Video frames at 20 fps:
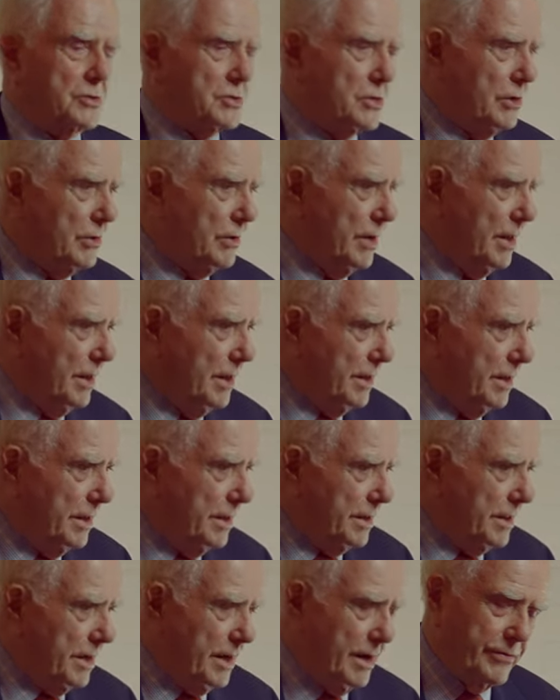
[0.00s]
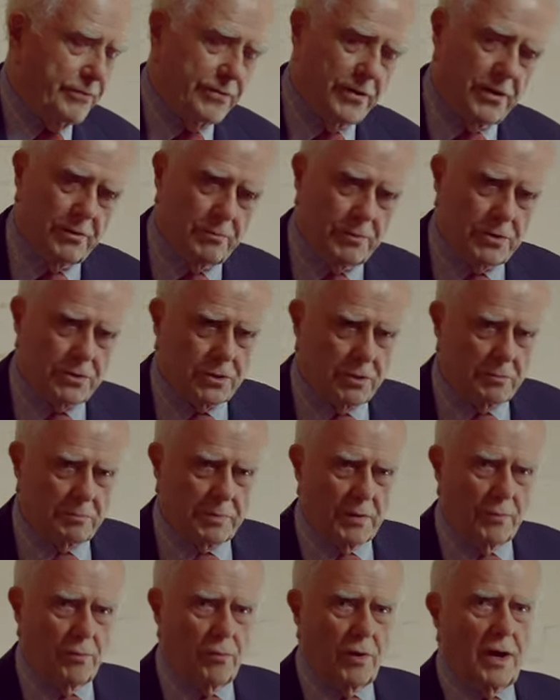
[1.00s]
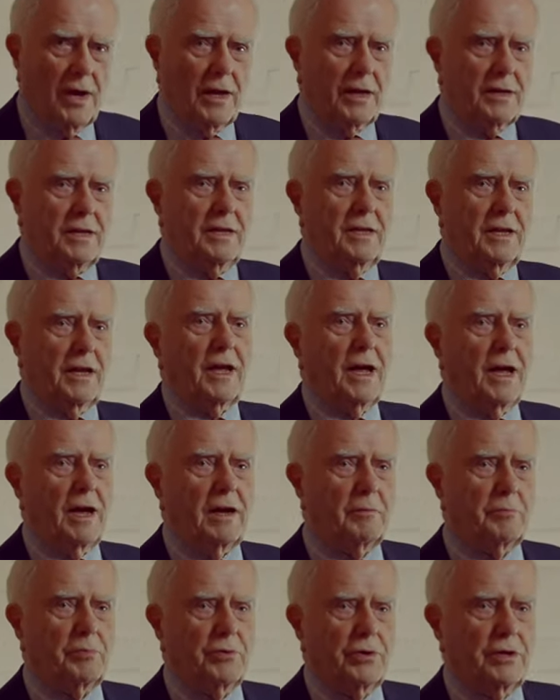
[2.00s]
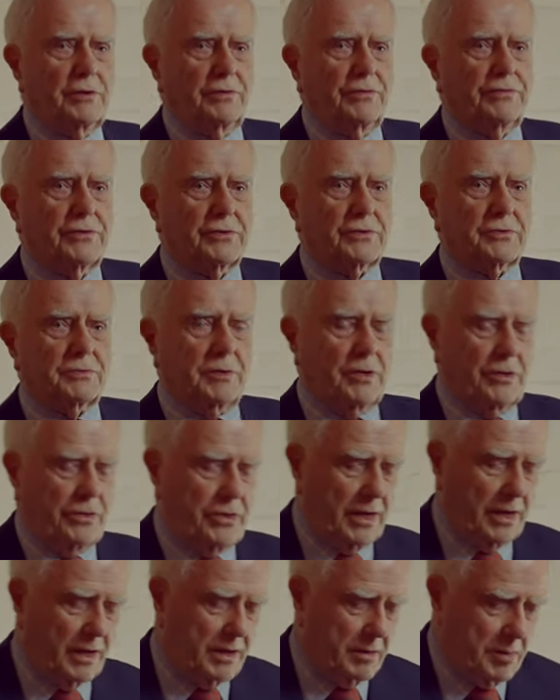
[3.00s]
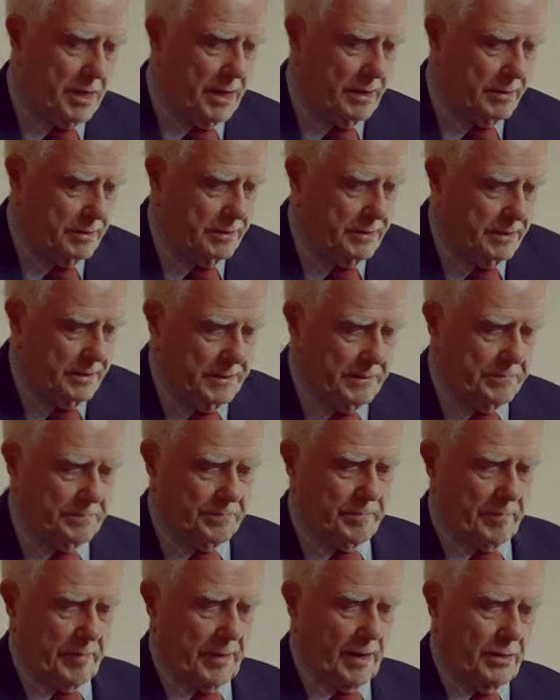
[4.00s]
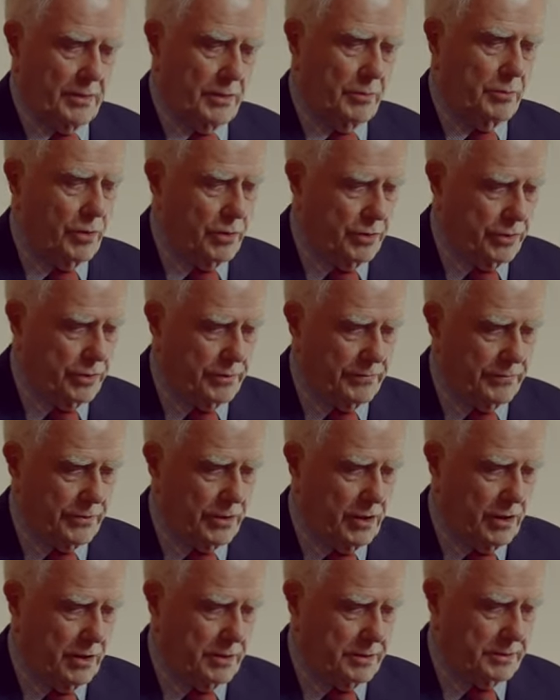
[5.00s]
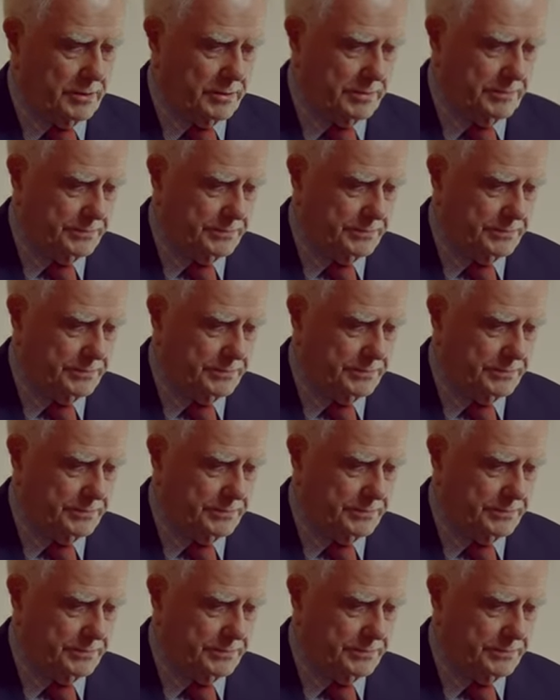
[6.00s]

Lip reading: So I feel we should be widening our brief as we think about the Word of God."